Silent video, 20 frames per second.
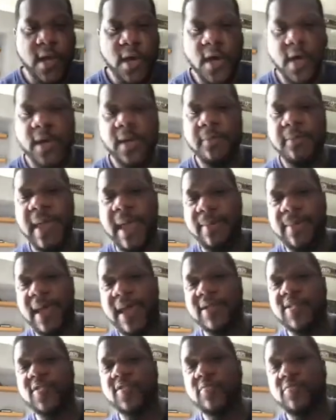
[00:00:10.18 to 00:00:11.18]
on Pepe
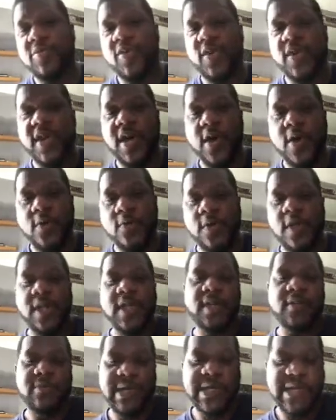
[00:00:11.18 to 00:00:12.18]
2.0,
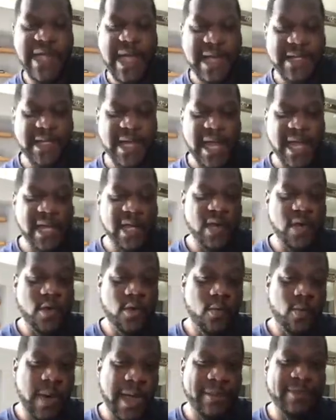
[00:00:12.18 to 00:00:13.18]
which has a
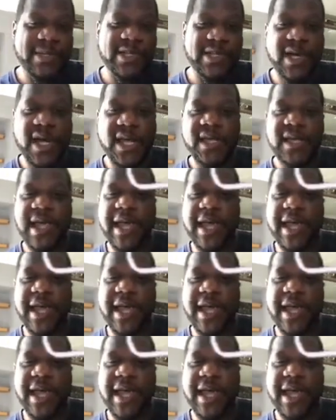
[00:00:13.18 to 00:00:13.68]
new website,